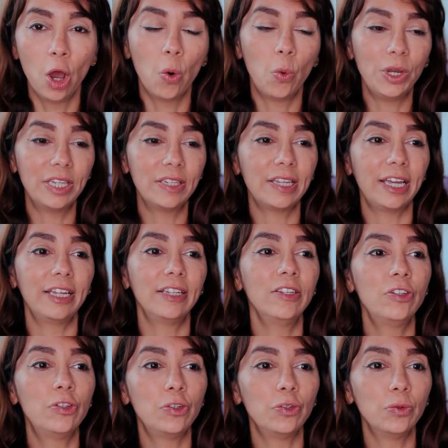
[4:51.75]
we
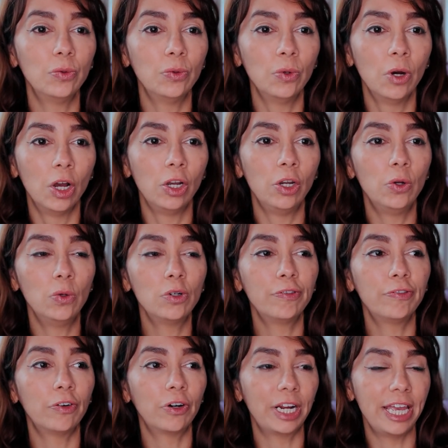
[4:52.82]
tend to look
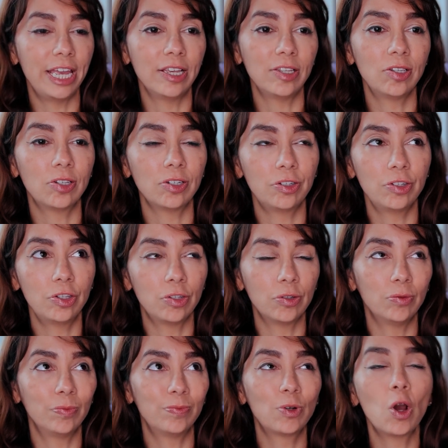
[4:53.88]
for answers
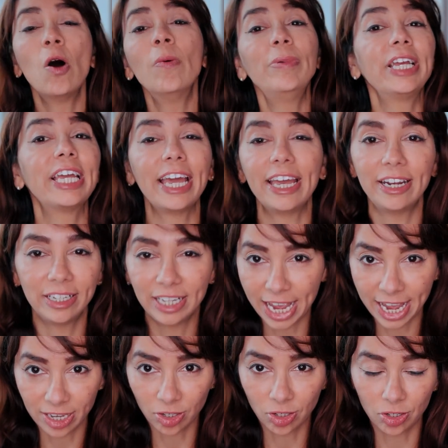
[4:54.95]
to complicated
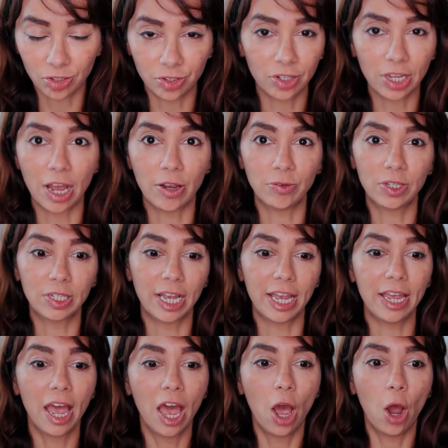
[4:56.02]
answers, I would
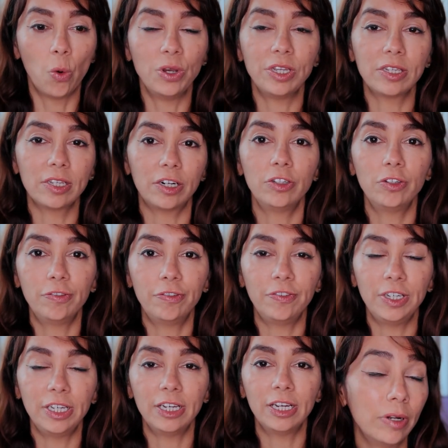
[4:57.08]
say. We start to
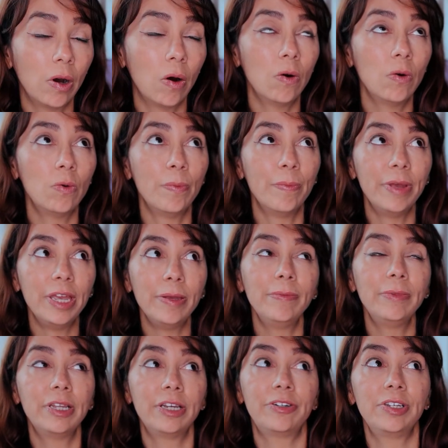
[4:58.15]
think, oh,
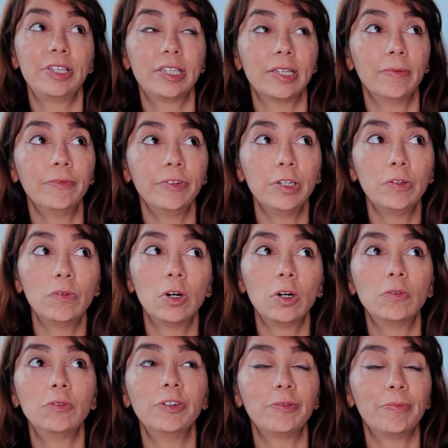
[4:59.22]
maybe there is something
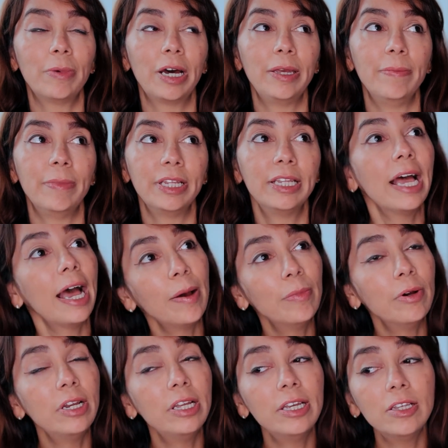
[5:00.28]
wrong with my
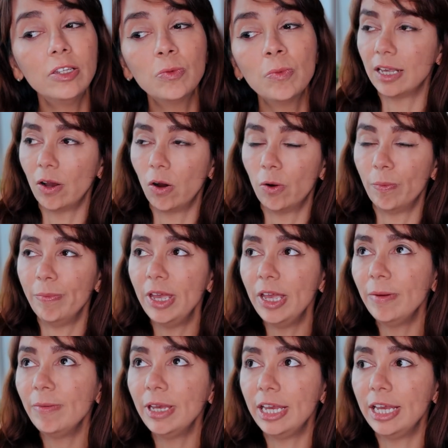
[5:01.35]
metabolism, or
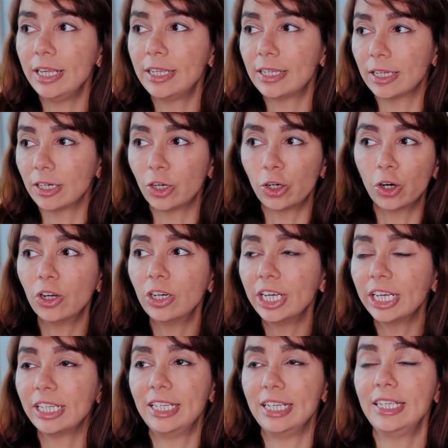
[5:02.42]
maybe it's a
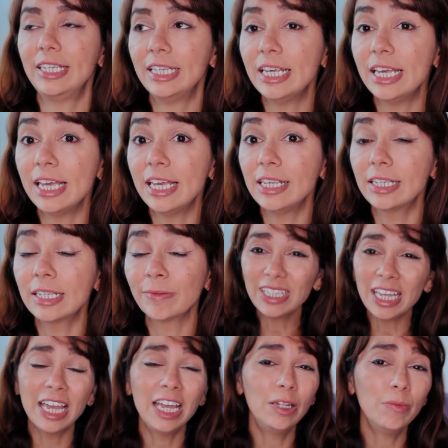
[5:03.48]
chronic disease.
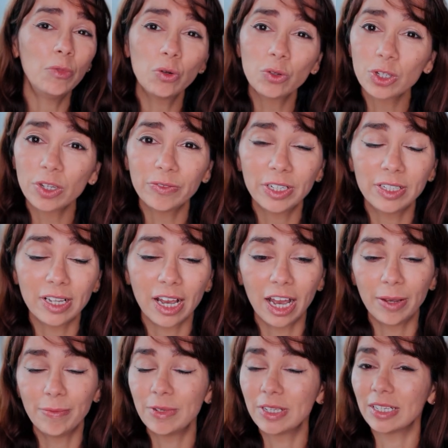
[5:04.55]
And most of the
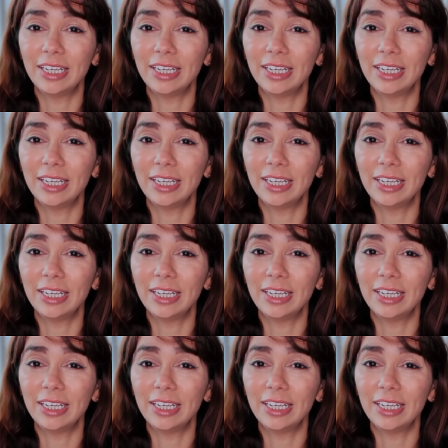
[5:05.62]
times,